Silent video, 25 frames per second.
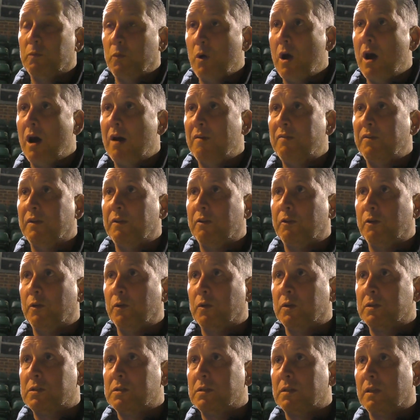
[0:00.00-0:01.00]
Halfway through
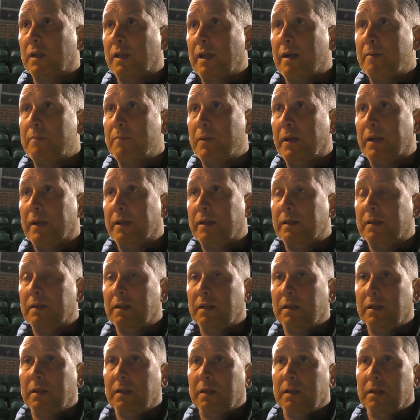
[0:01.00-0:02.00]
this, the campaign,
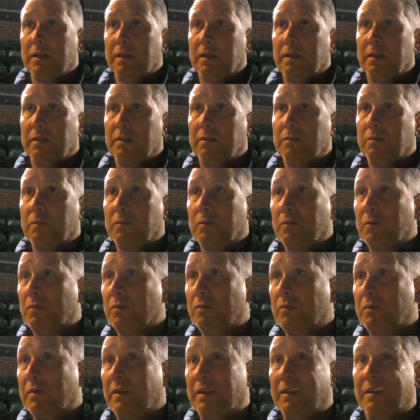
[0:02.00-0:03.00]

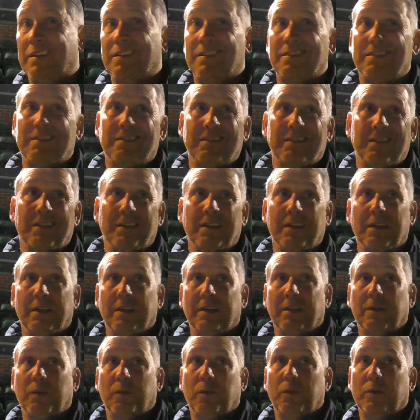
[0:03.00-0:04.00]
I think
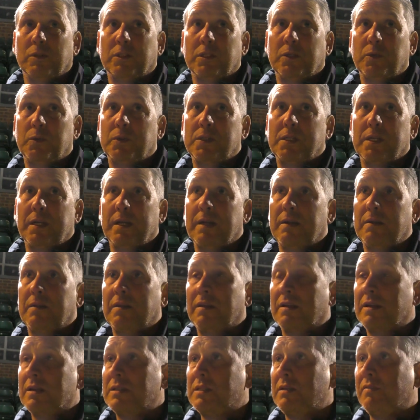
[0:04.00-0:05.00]
what did we say
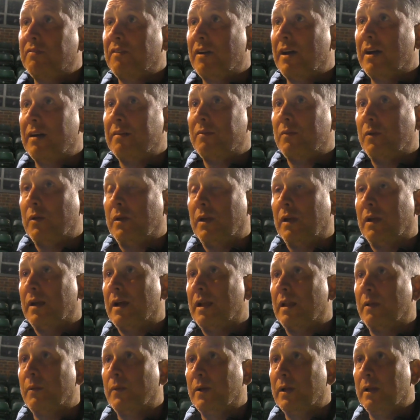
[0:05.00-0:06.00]
35 we could get
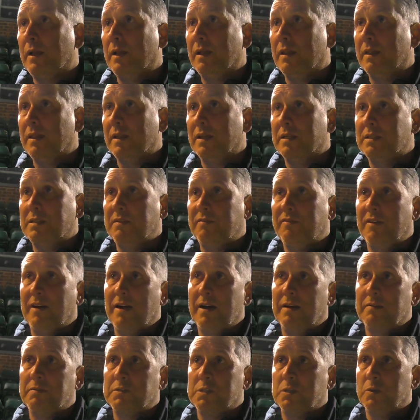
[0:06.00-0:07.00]
anywhere near
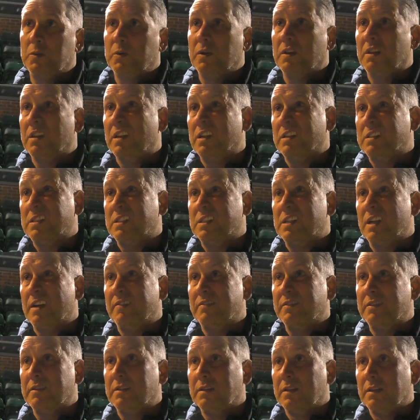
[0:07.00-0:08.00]
35 so we're on
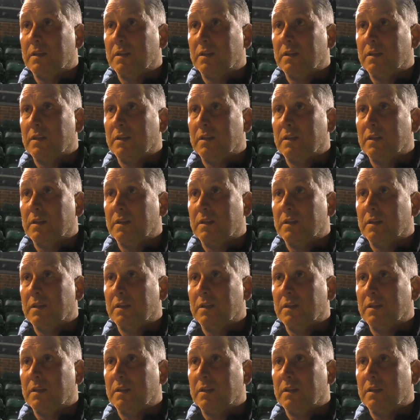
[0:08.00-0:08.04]
37